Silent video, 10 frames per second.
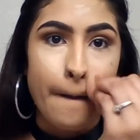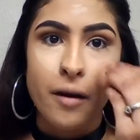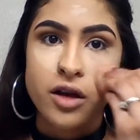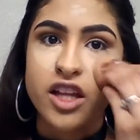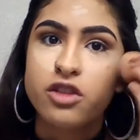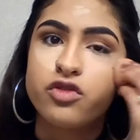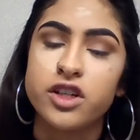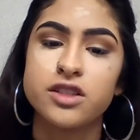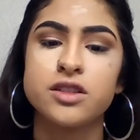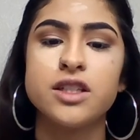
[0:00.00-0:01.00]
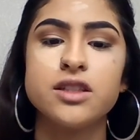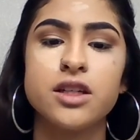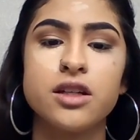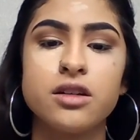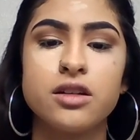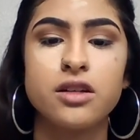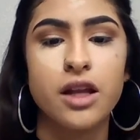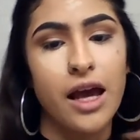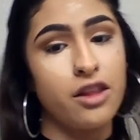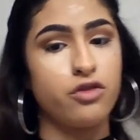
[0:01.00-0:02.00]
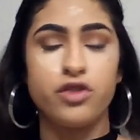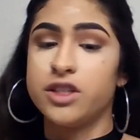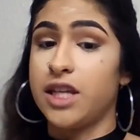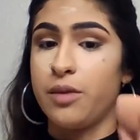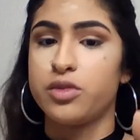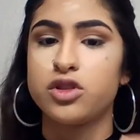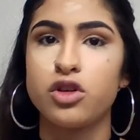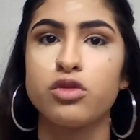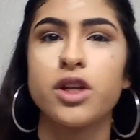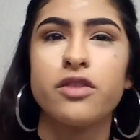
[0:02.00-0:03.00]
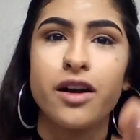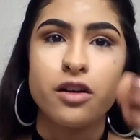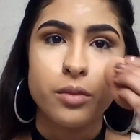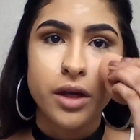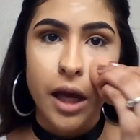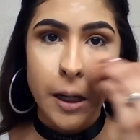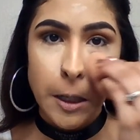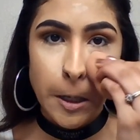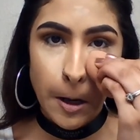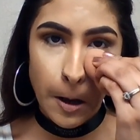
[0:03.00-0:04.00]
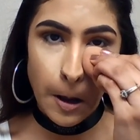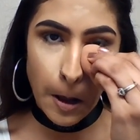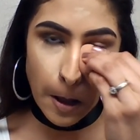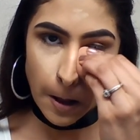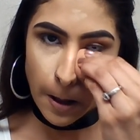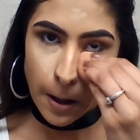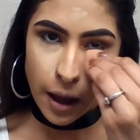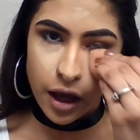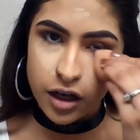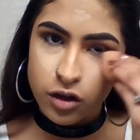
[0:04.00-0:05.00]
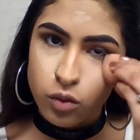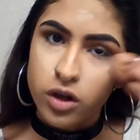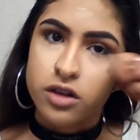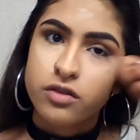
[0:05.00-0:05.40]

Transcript: In the first season and the first episode, if I could be any one of